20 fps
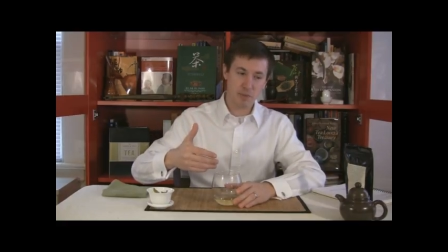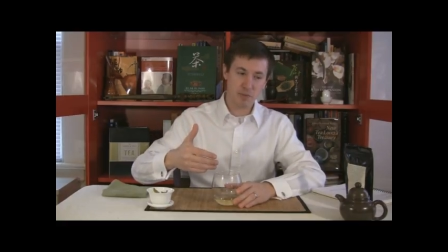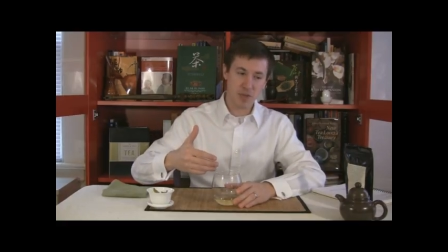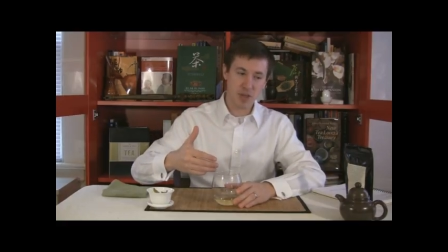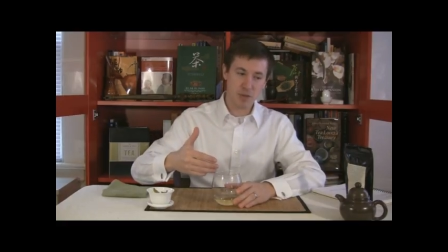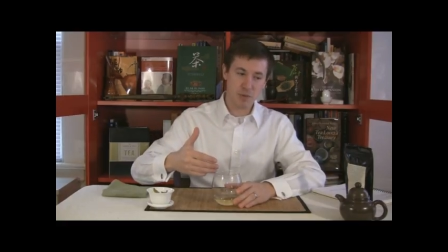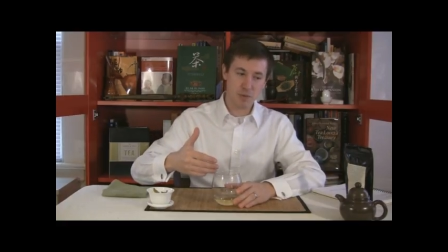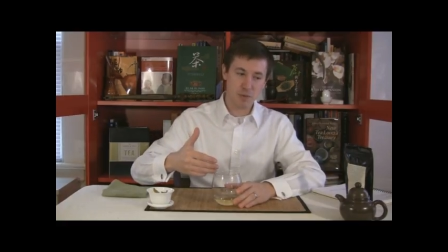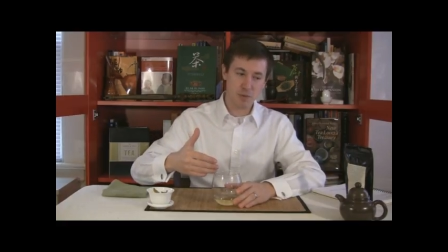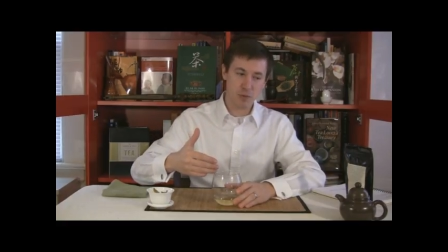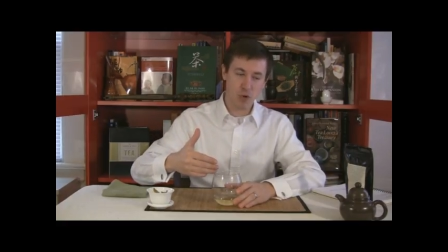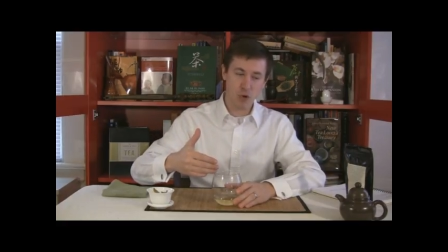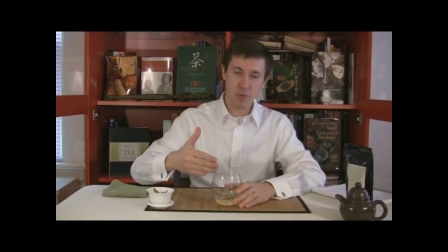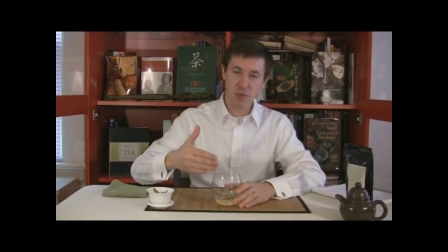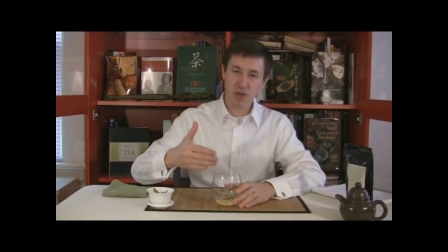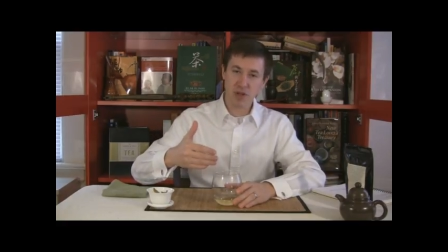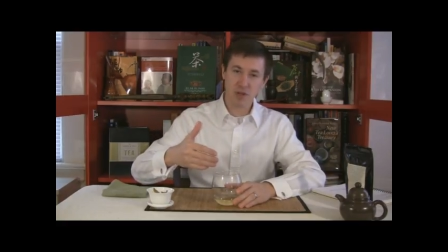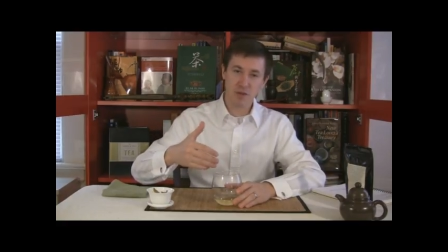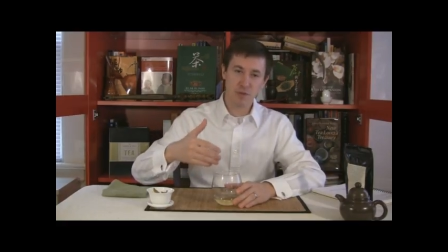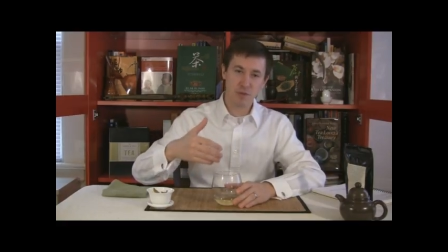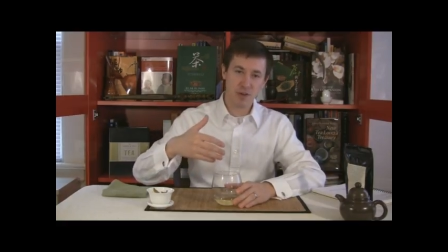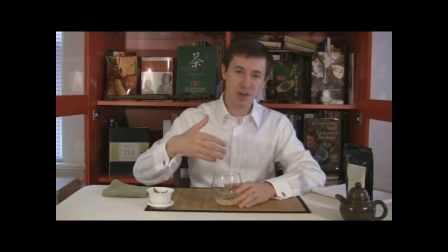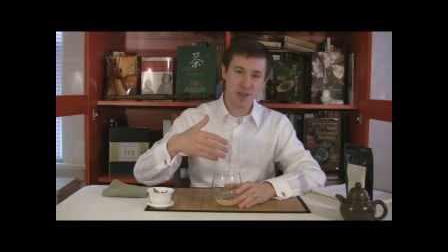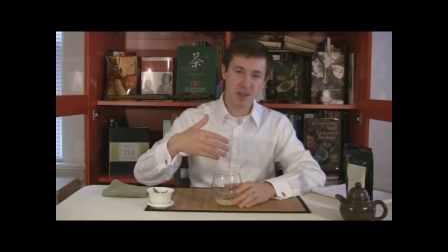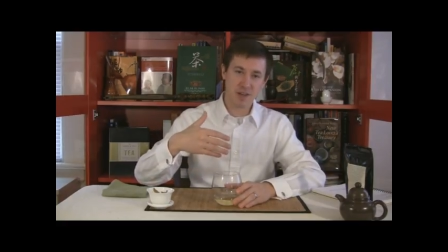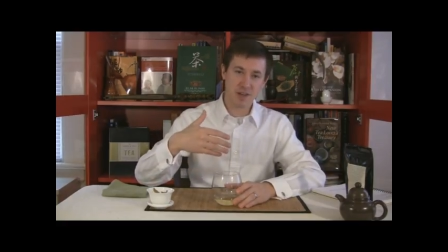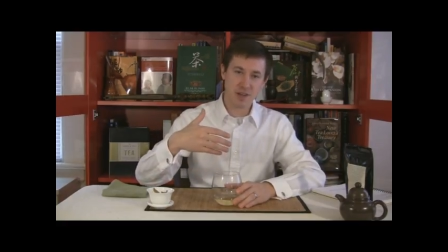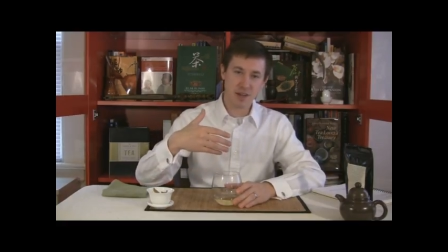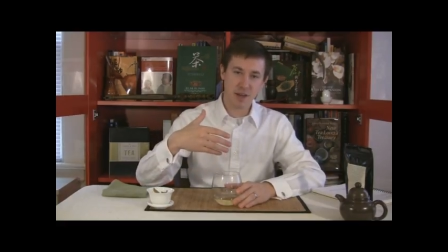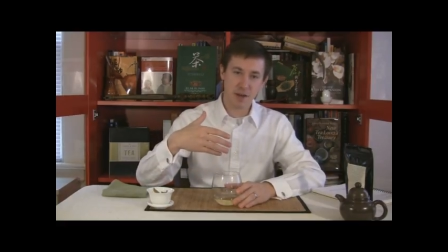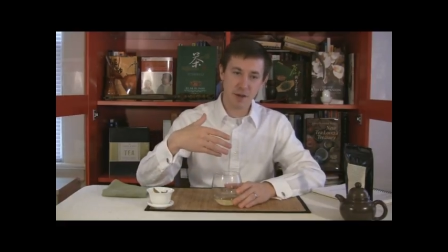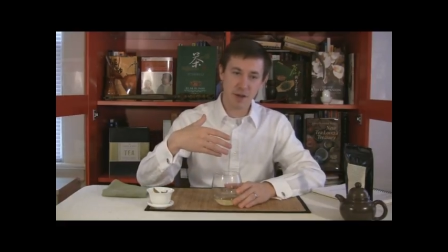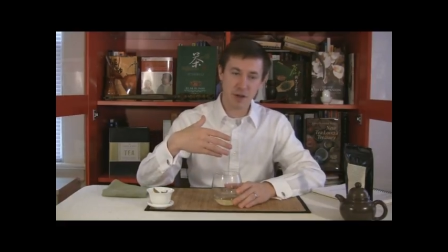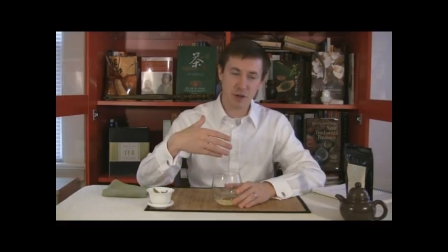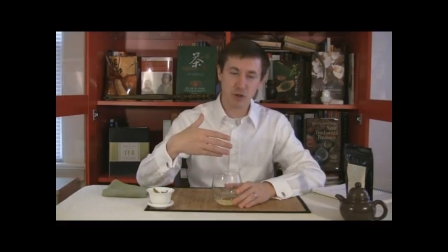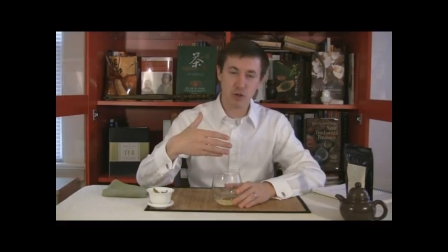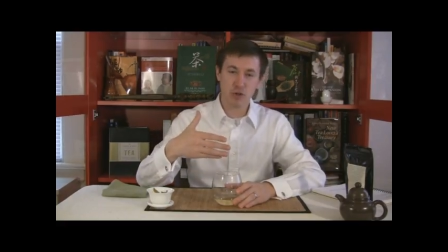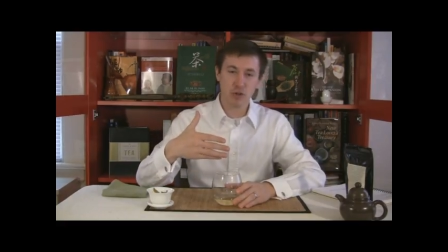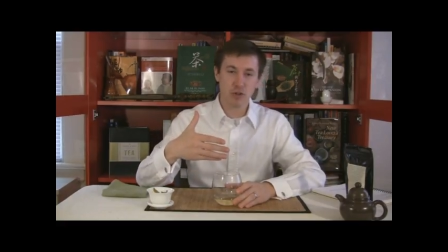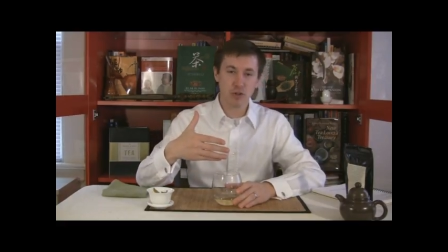informative and
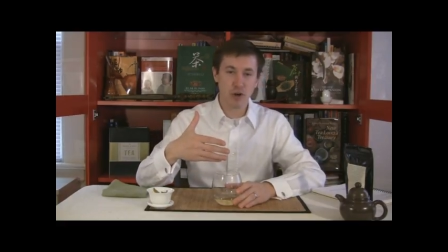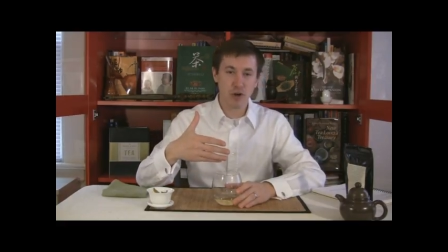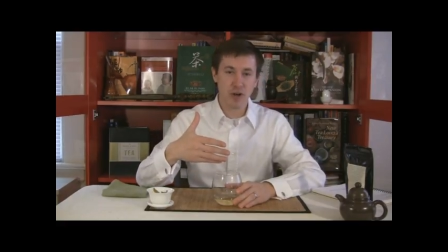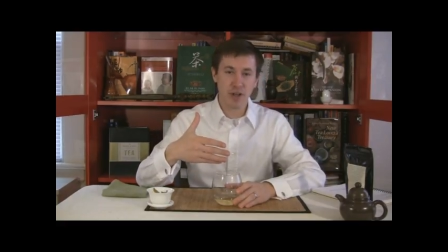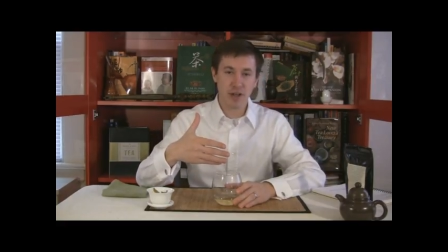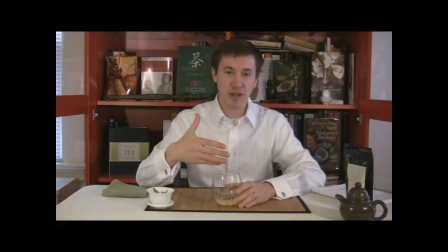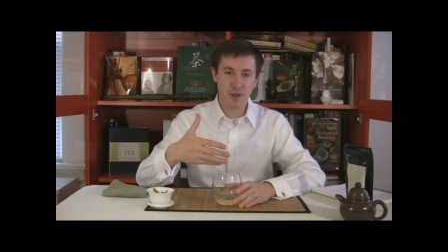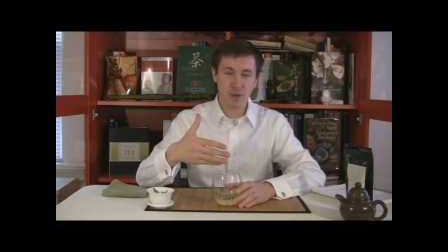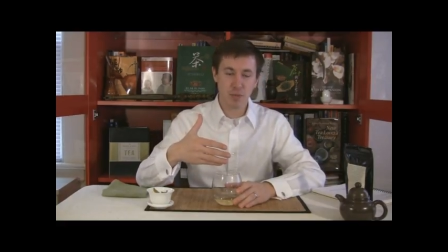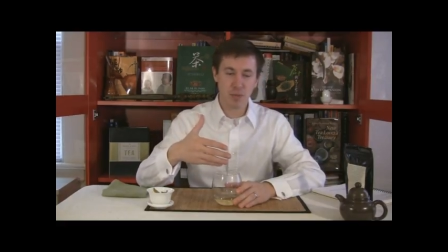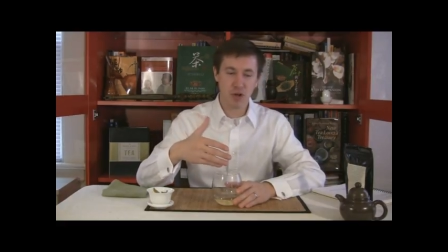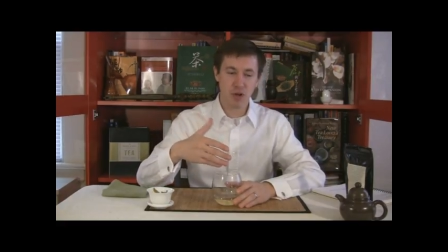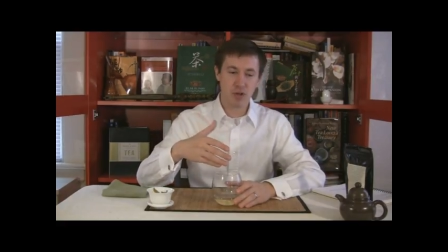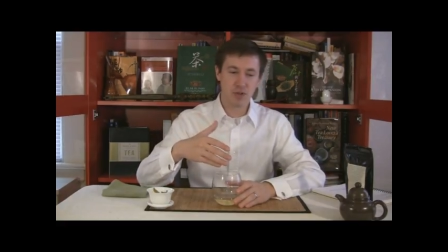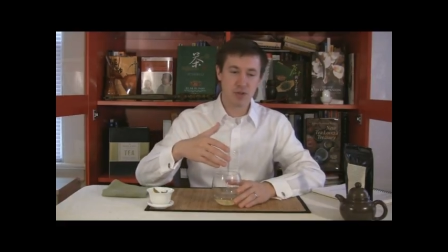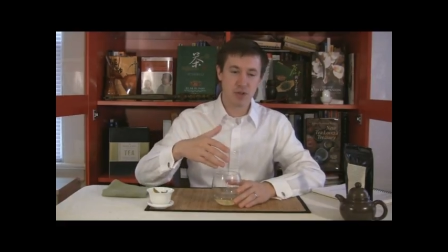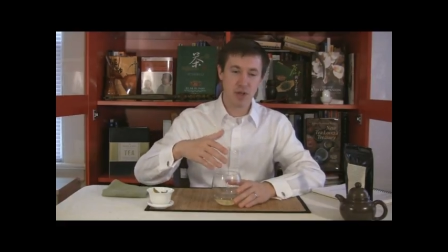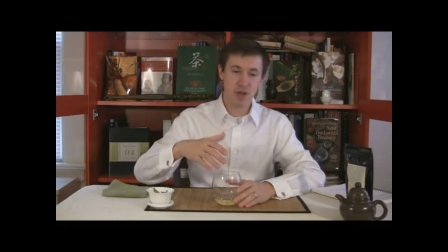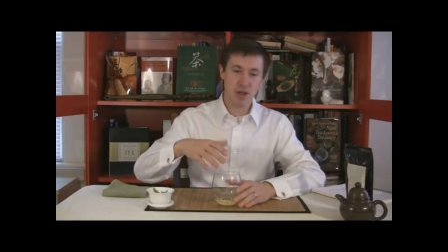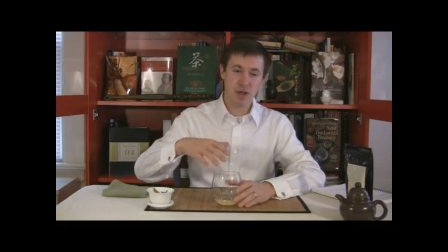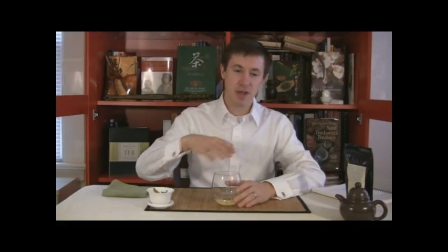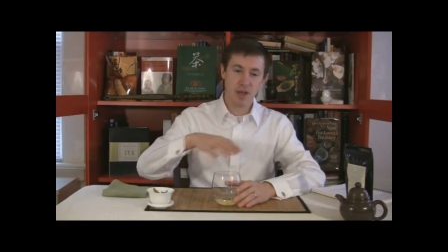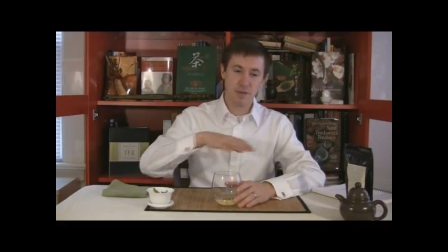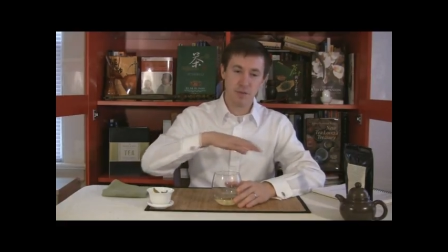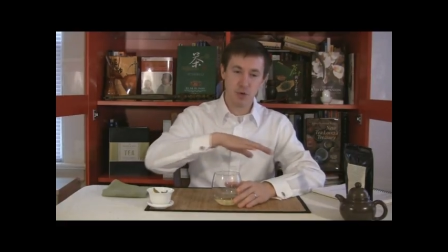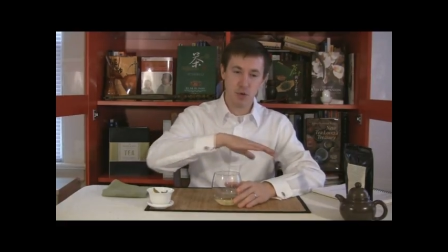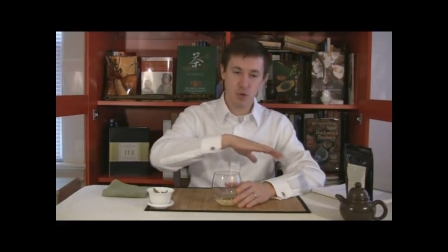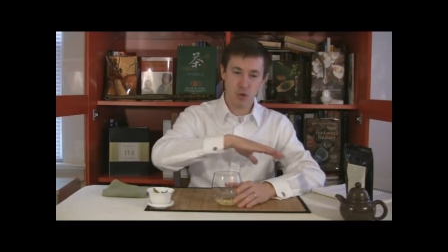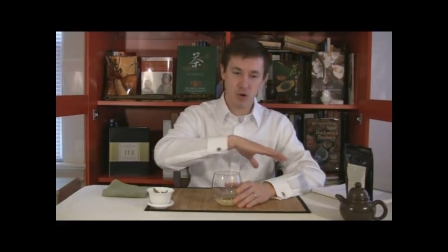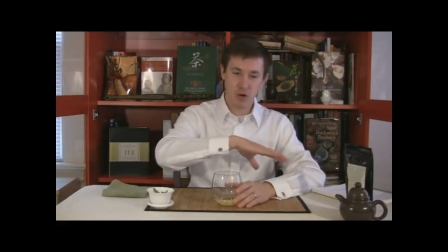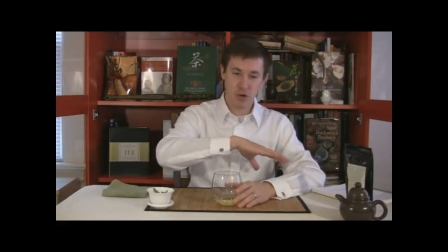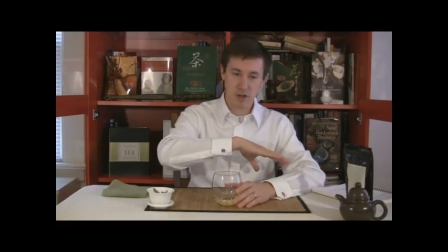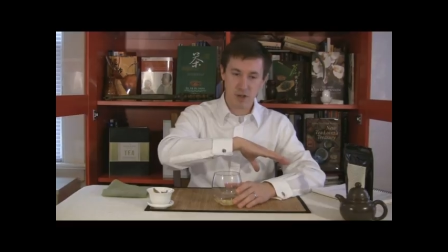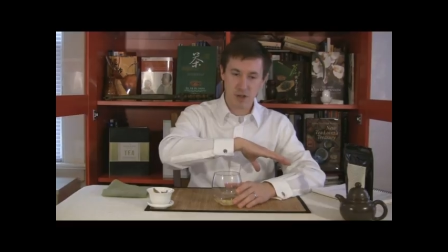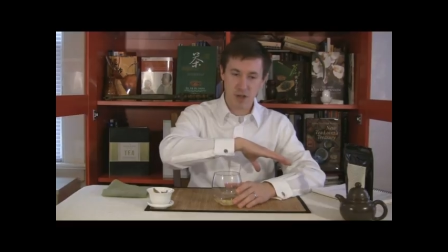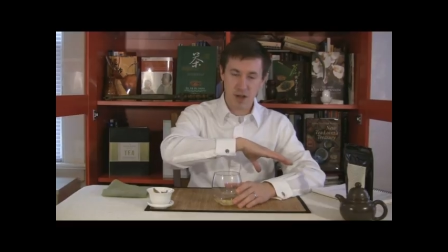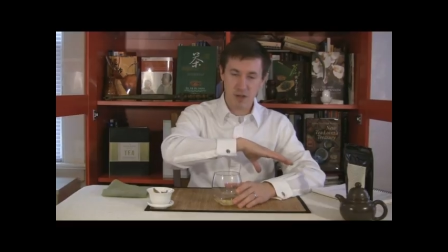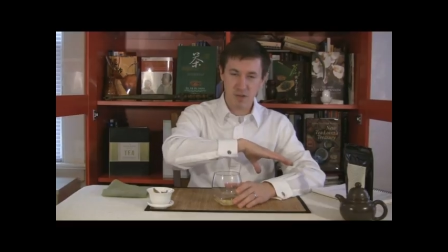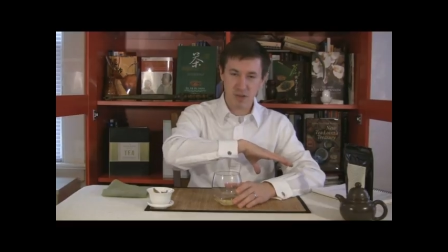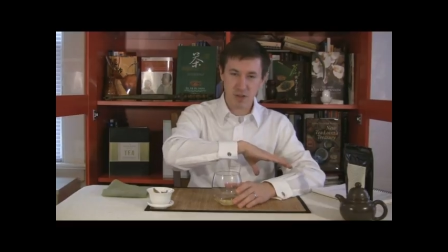a good learning experience if you were
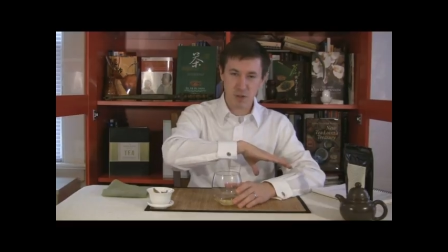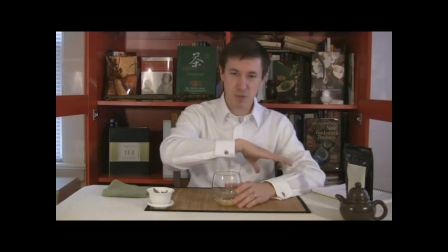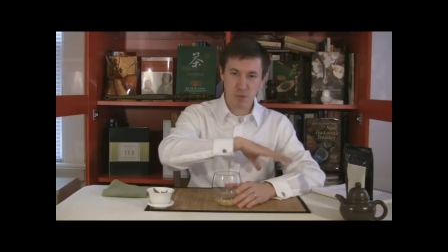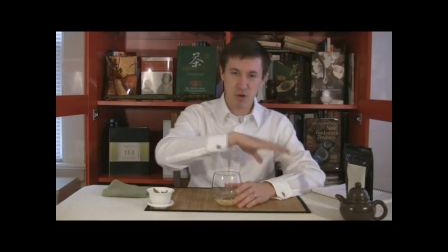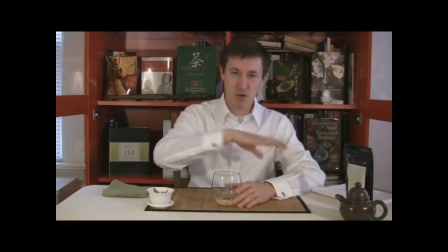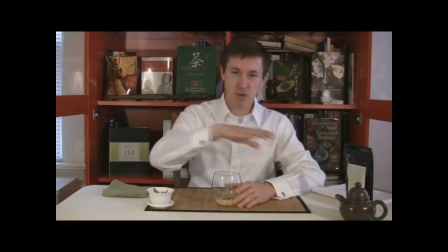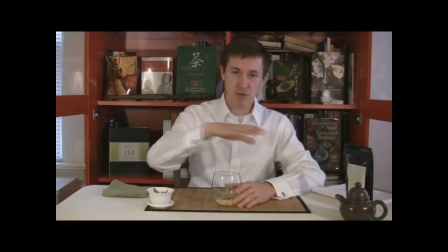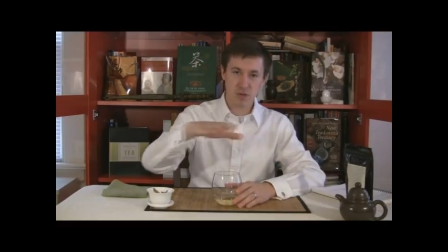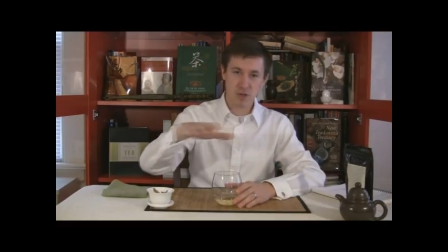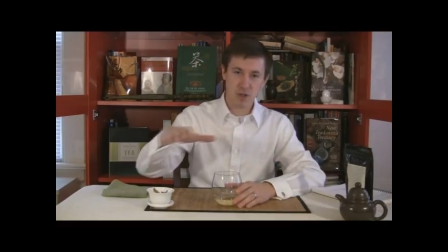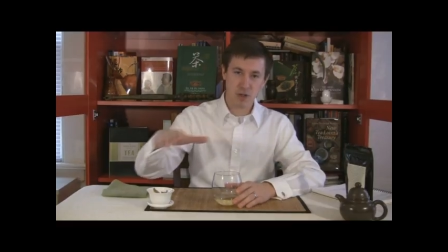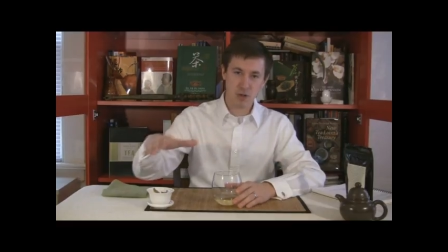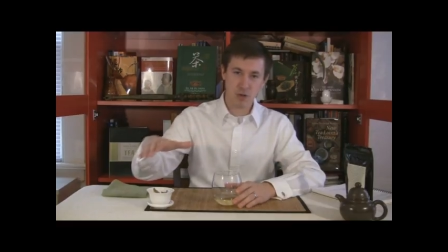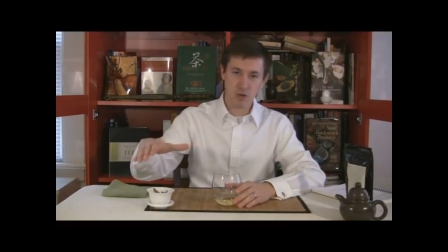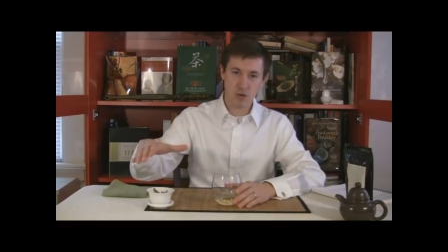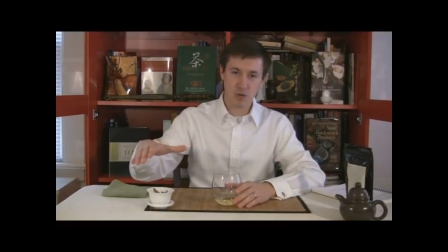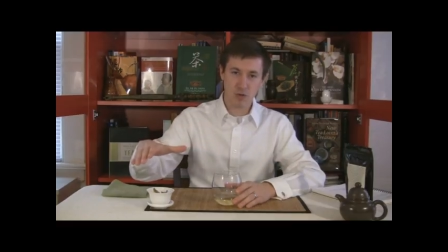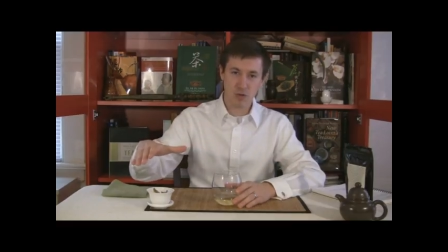kind of experiencing